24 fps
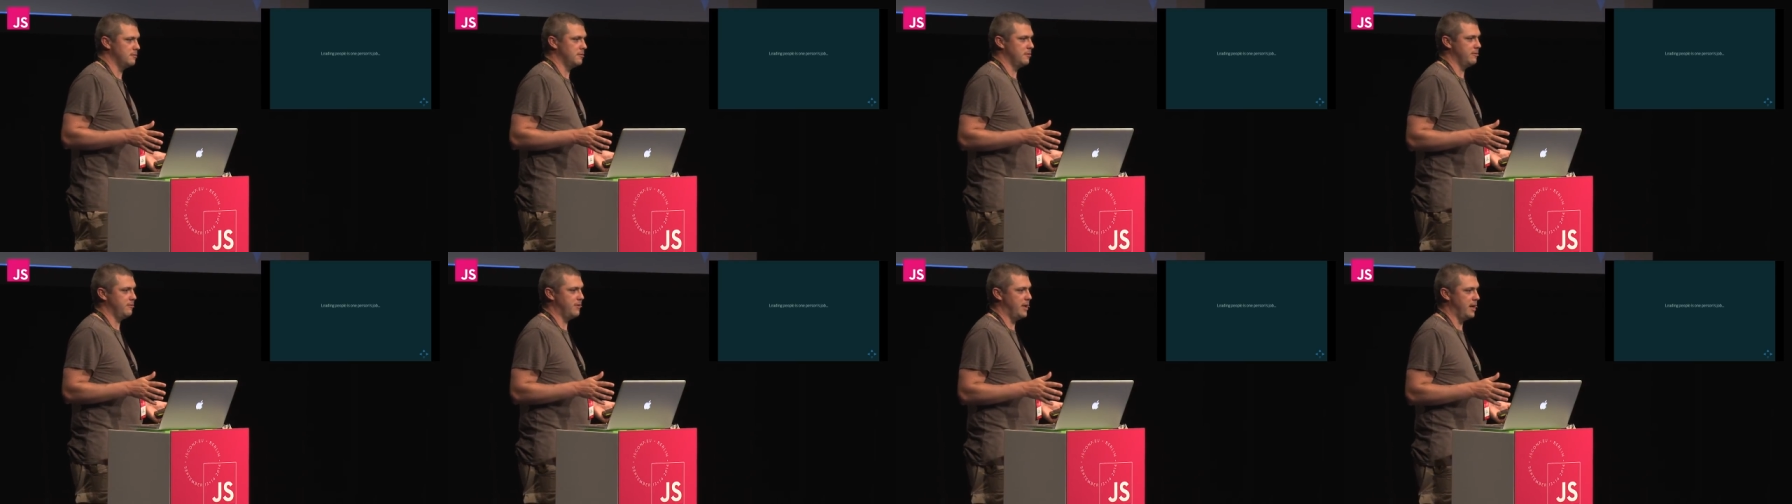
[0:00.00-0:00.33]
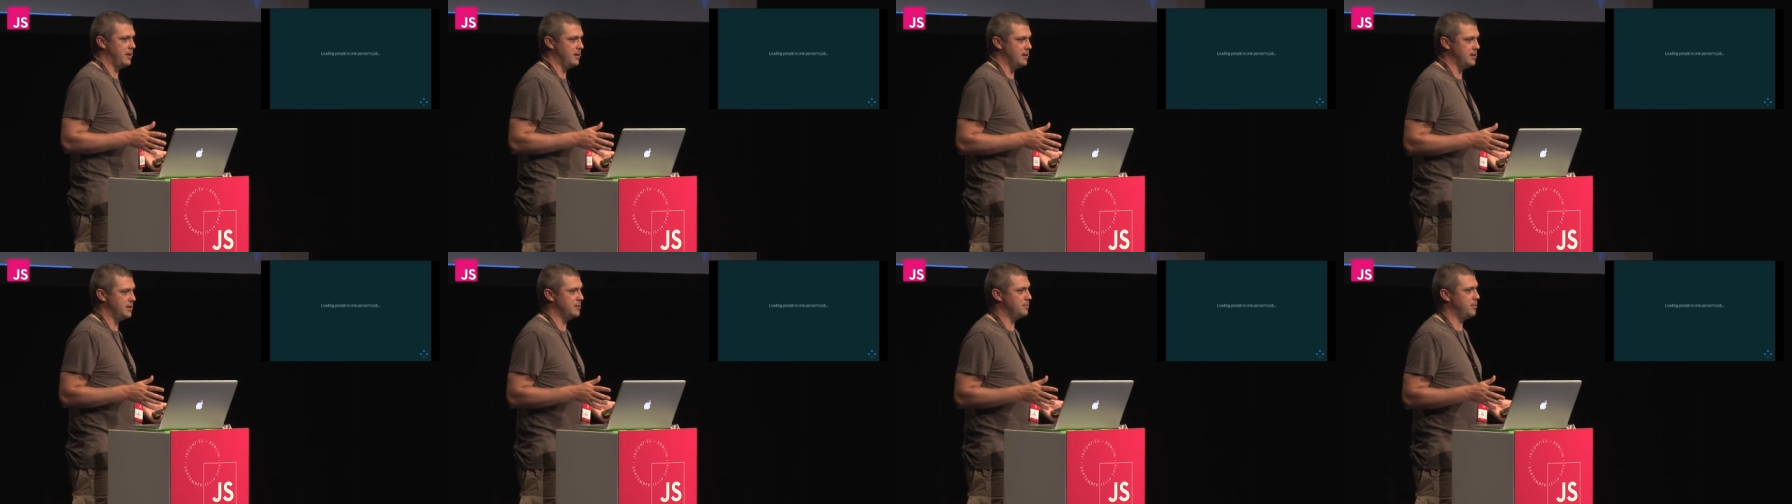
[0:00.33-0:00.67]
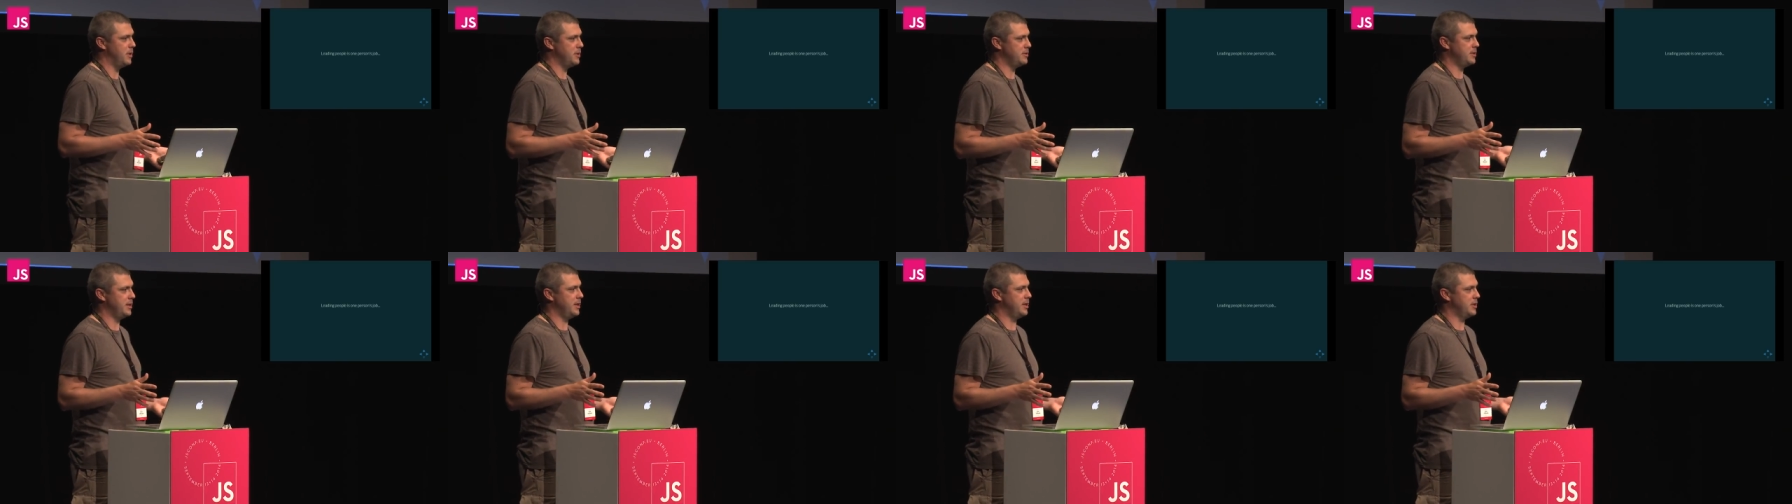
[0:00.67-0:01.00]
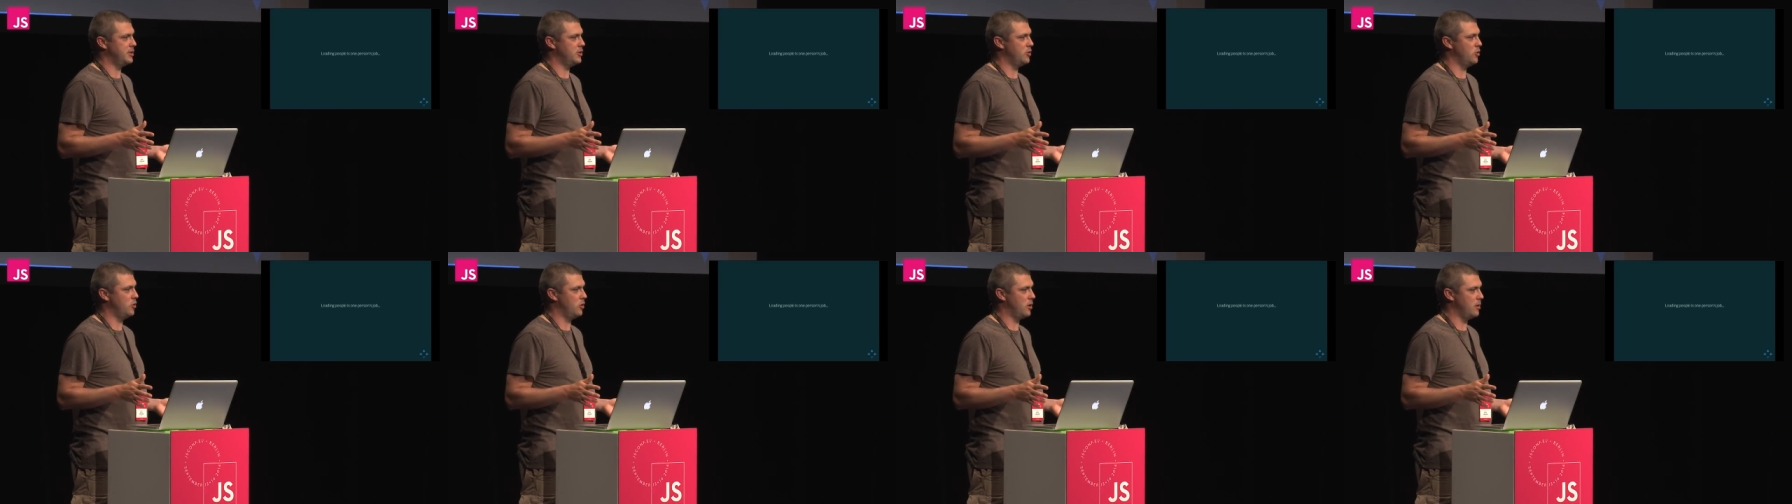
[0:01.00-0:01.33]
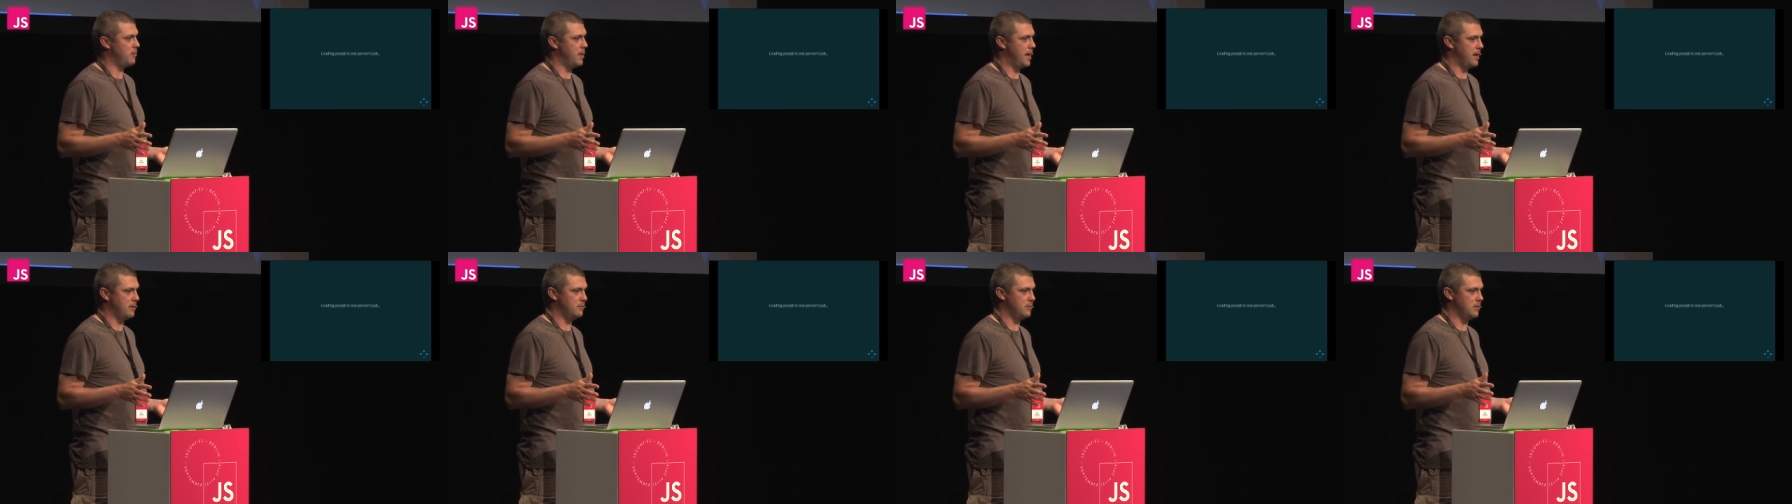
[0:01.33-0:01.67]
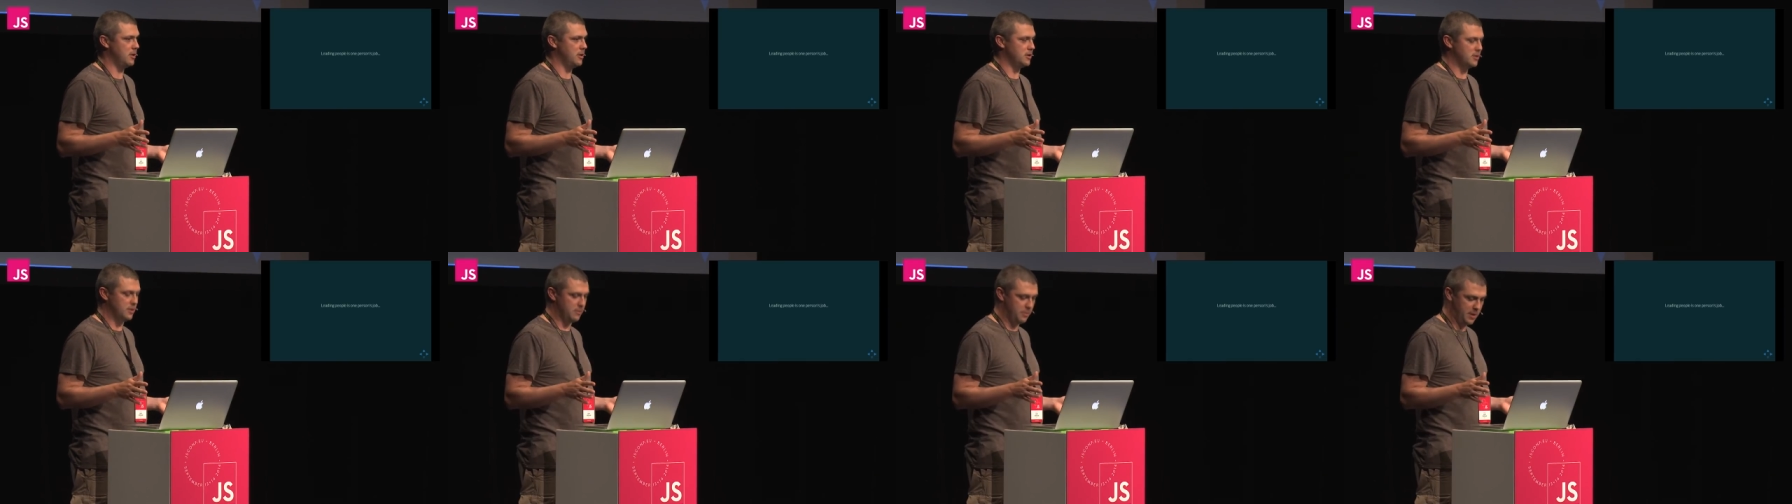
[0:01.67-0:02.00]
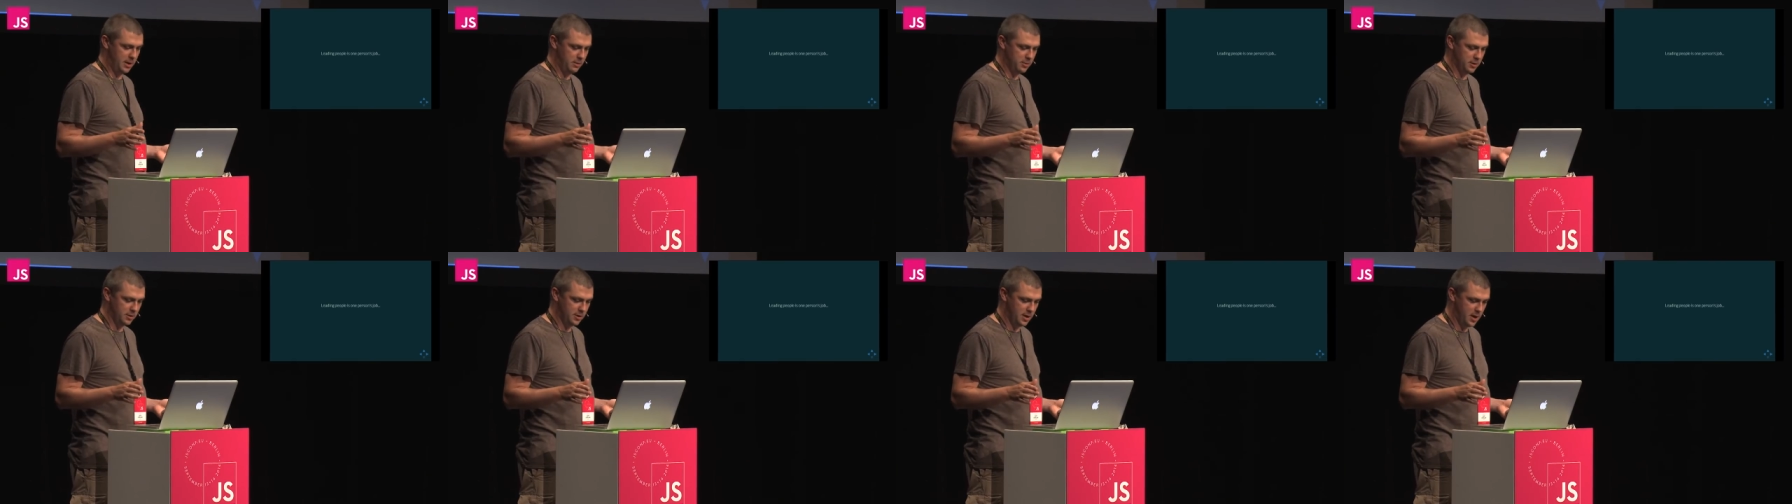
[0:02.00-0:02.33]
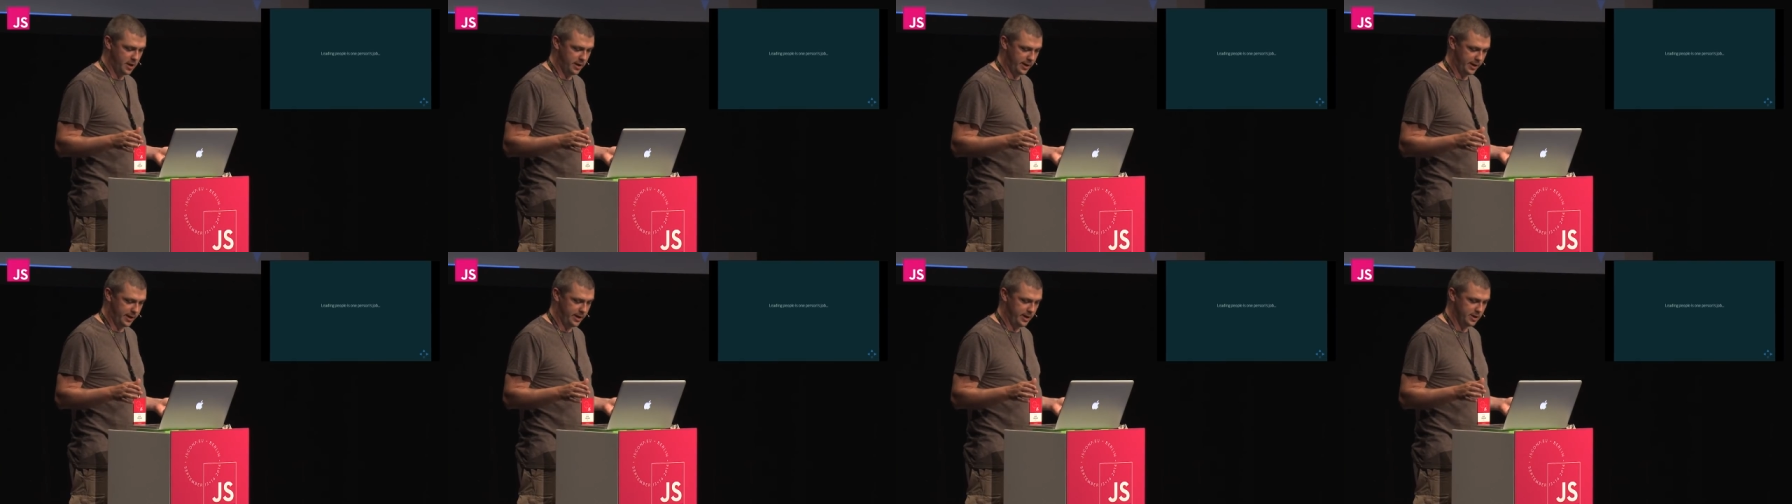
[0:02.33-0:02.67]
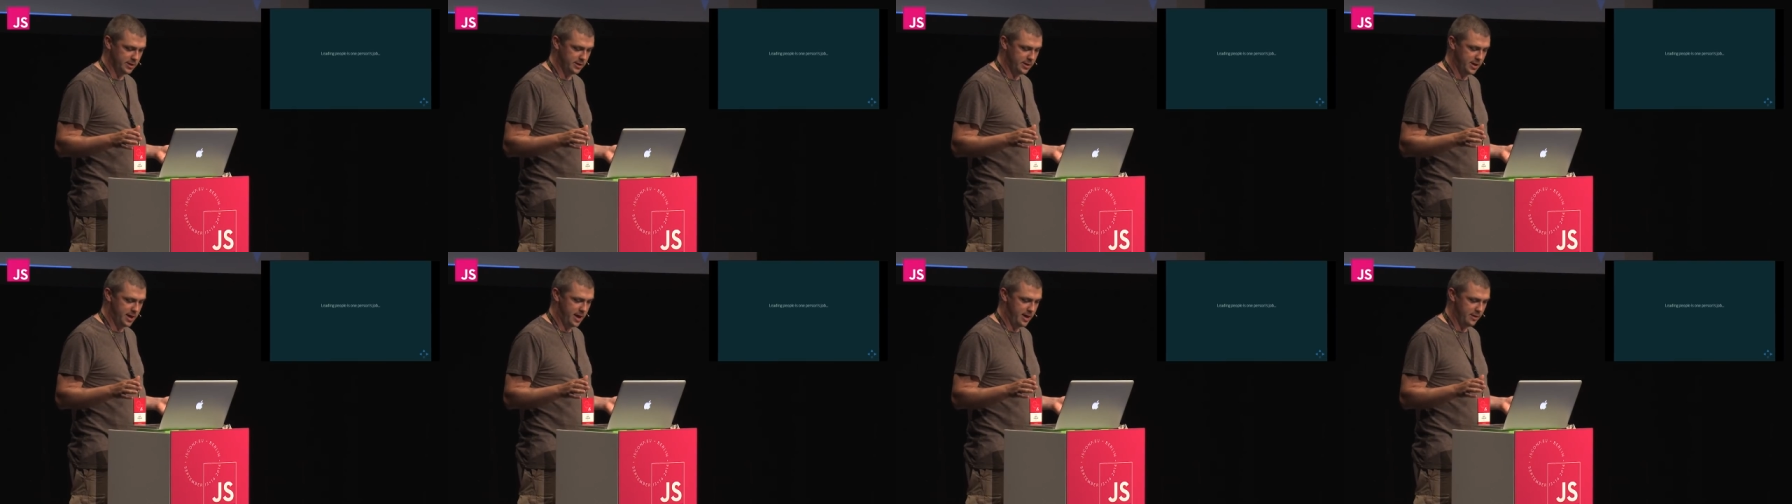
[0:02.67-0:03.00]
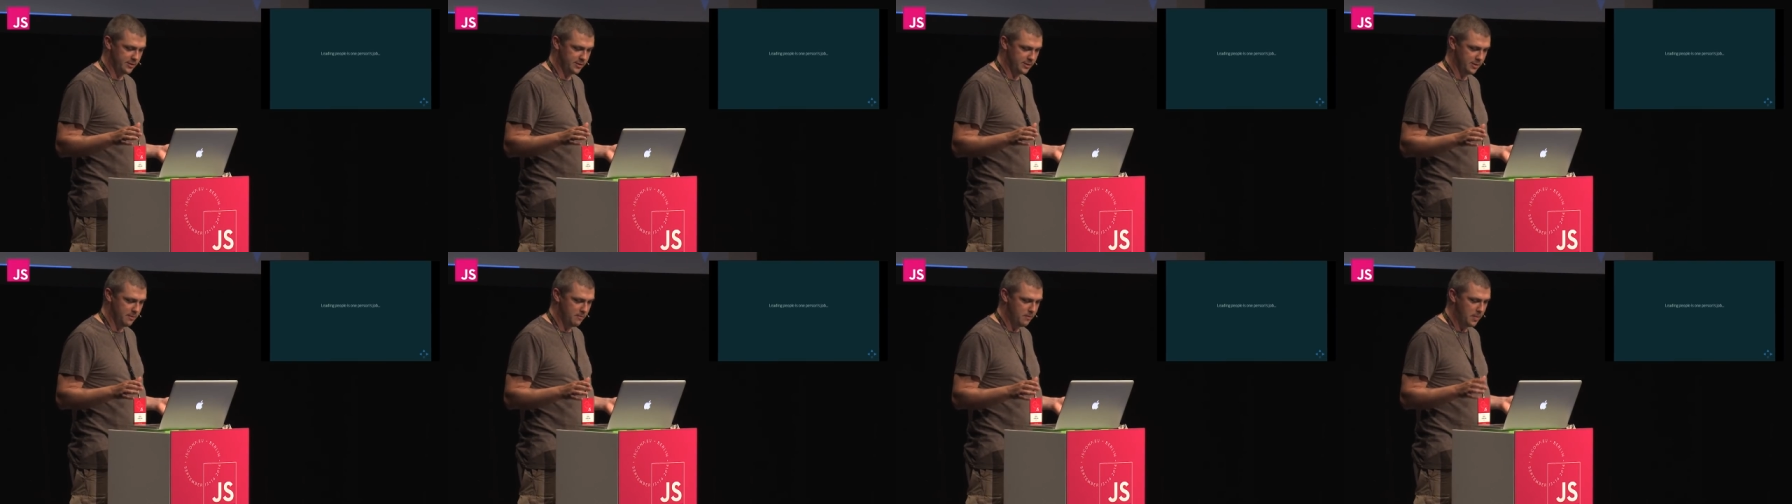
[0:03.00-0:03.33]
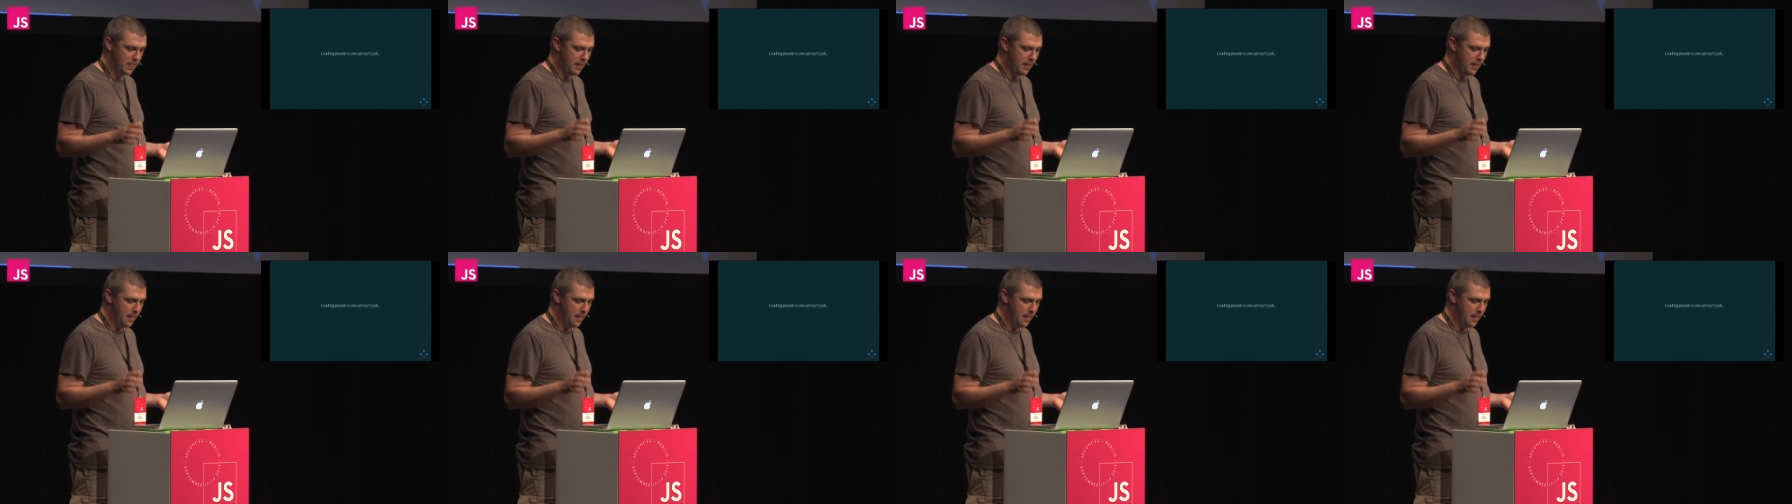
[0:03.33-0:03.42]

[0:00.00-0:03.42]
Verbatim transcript: In fact, this is mostly a talk about lots of people dying hideous deaths.